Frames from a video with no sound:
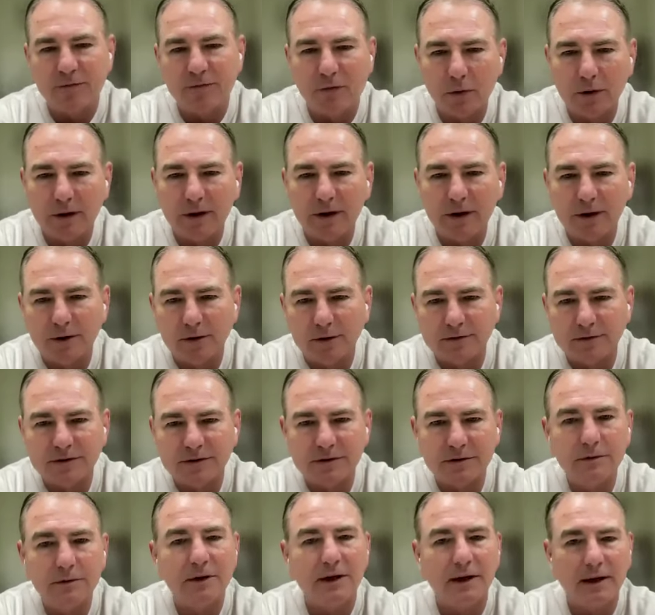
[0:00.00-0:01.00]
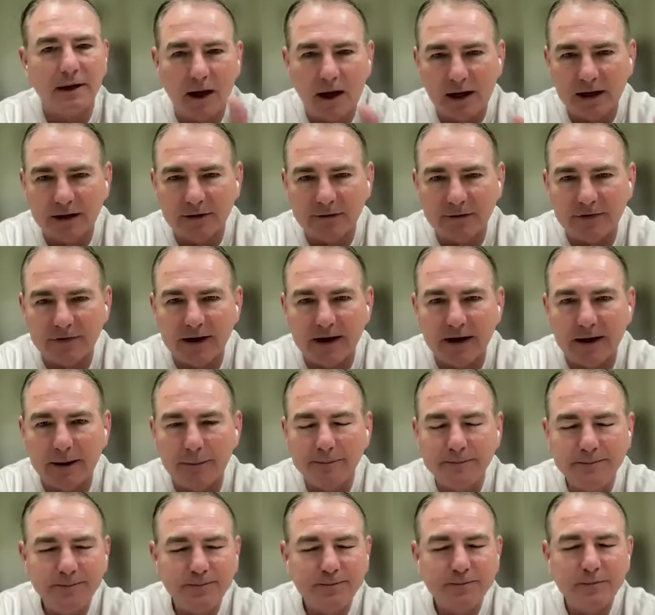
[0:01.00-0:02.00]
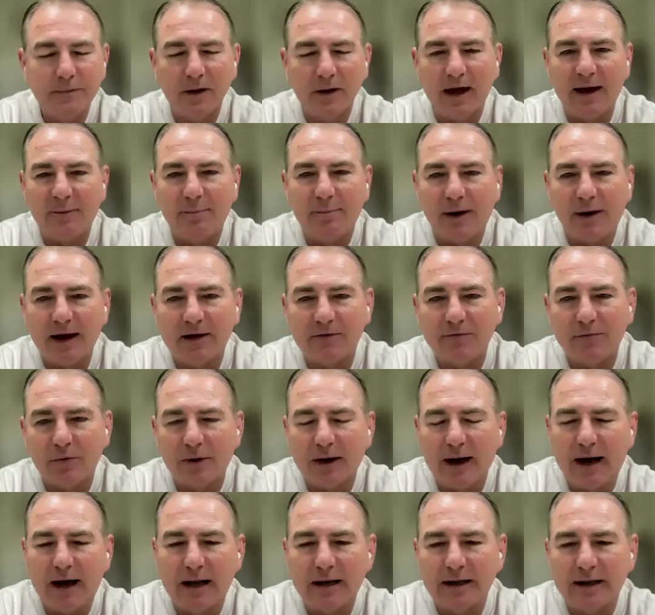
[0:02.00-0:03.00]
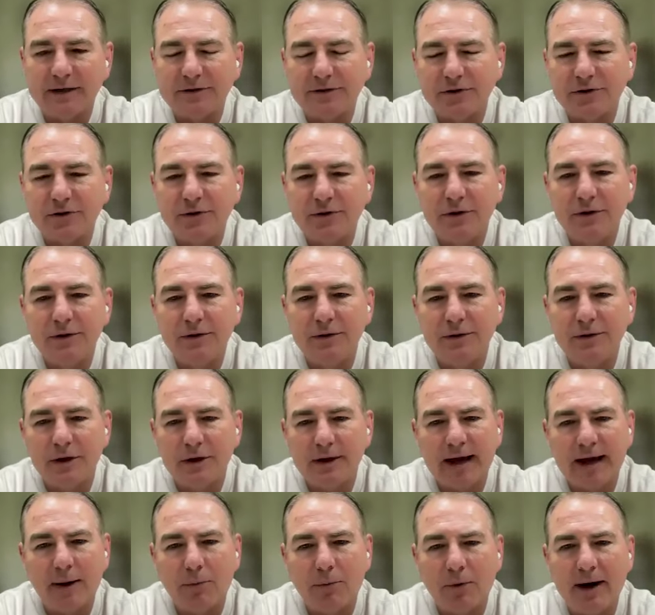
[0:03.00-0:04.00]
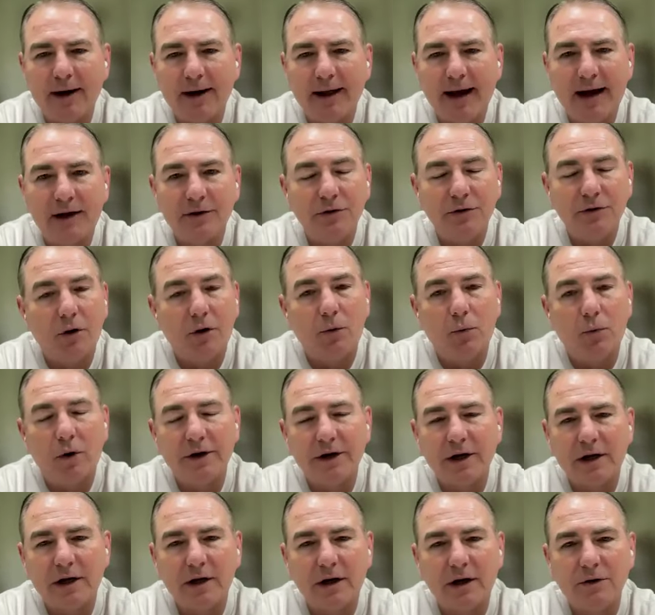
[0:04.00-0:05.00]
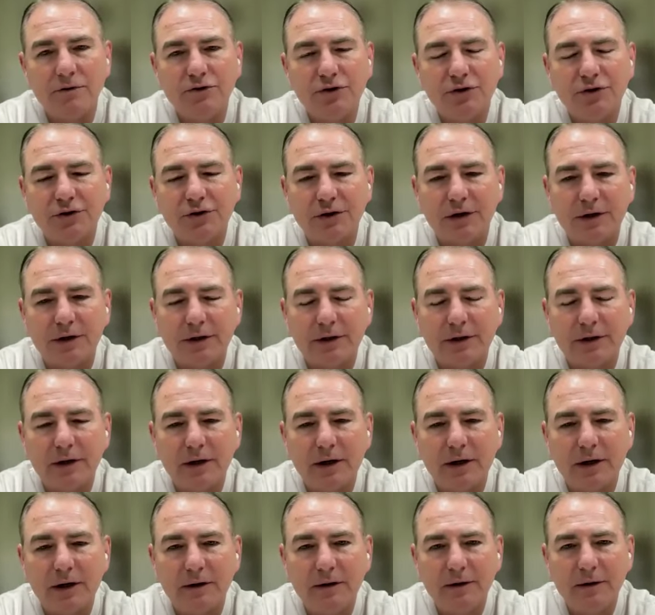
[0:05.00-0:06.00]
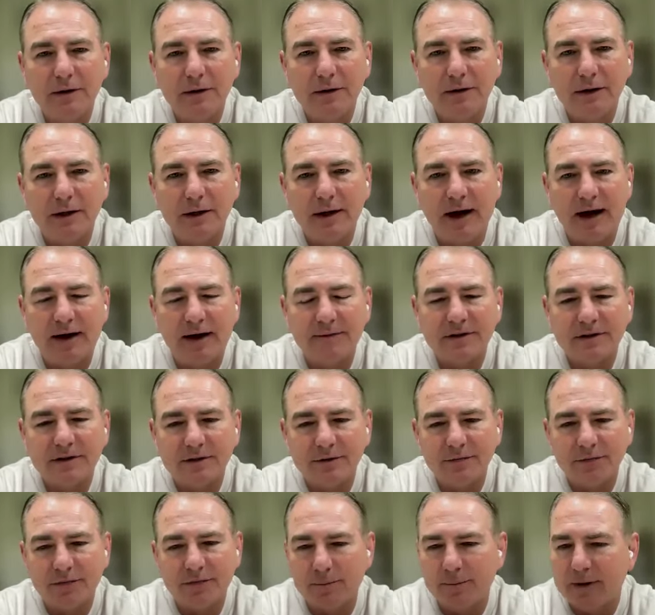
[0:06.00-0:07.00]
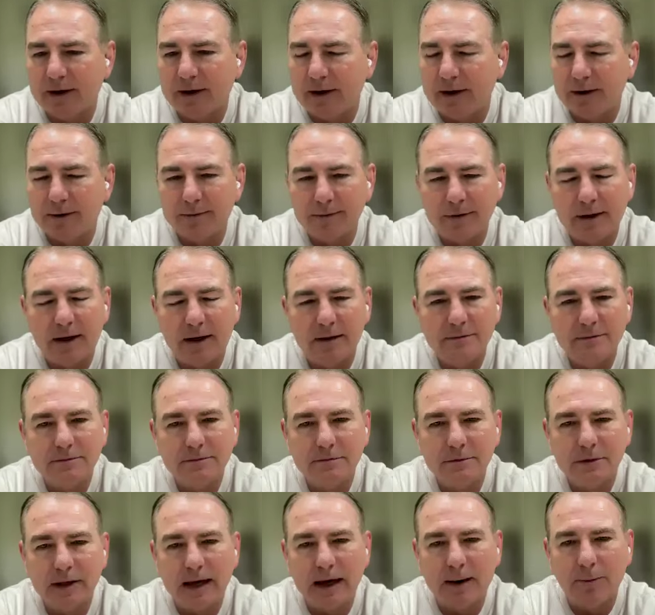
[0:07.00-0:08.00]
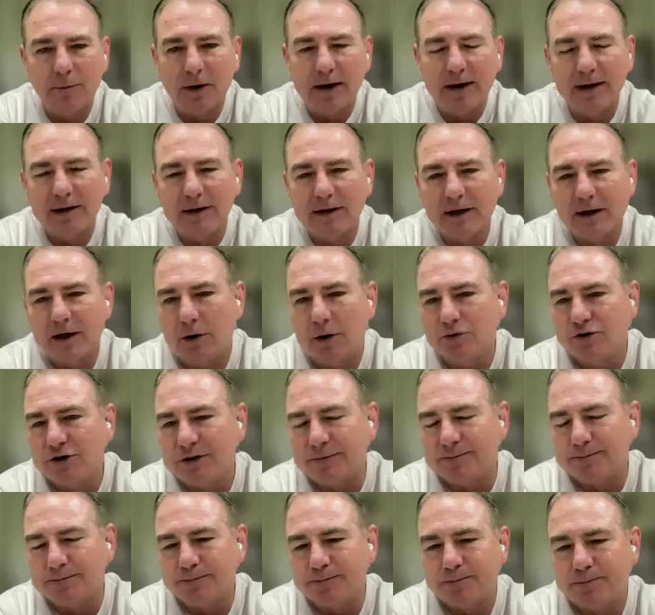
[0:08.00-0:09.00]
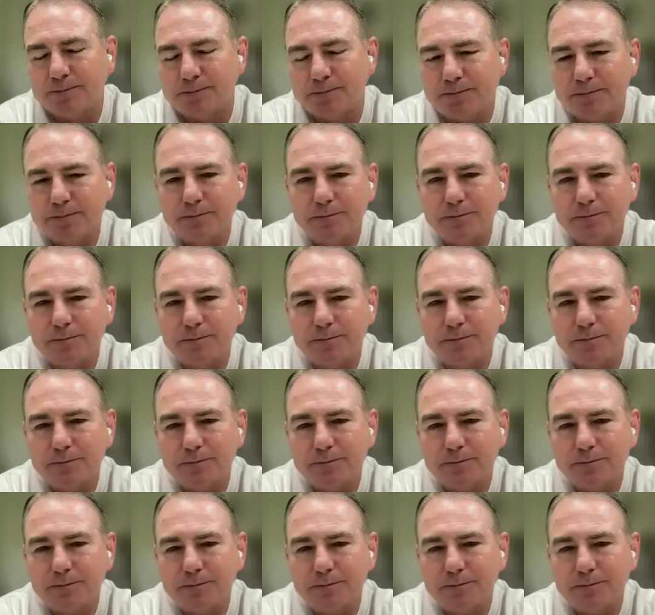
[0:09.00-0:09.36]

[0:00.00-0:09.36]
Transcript: Played there four years in the Hall of Fame at Pikeville College. Uh, got right out, knew I wanted to coach, and uh, and obviously from there uh, got right into coaching.